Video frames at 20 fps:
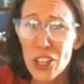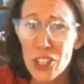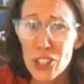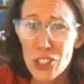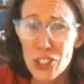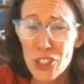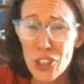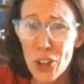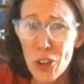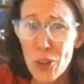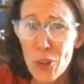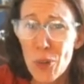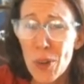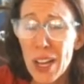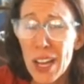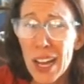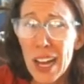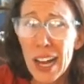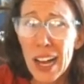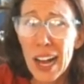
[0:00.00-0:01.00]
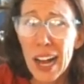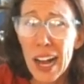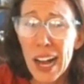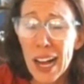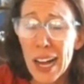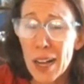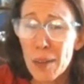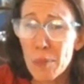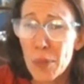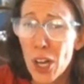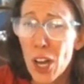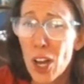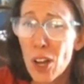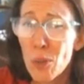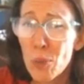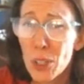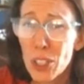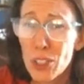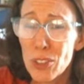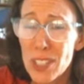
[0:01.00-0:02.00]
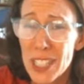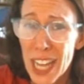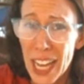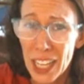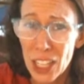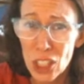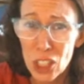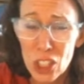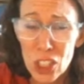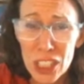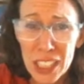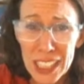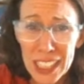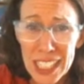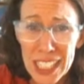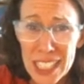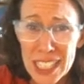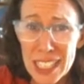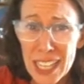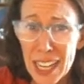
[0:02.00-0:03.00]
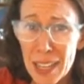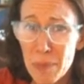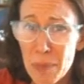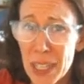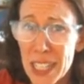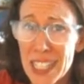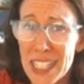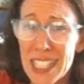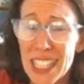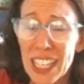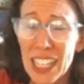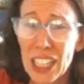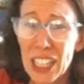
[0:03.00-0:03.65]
So when you take a look at the assignments,